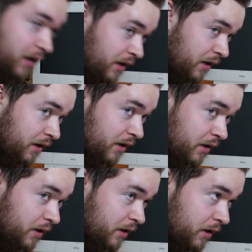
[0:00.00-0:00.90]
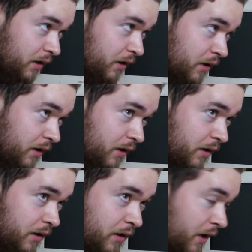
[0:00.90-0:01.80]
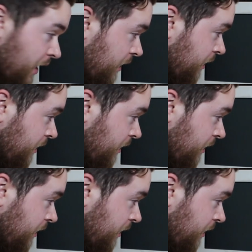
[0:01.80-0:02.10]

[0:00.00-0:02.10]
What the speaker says: [no speech]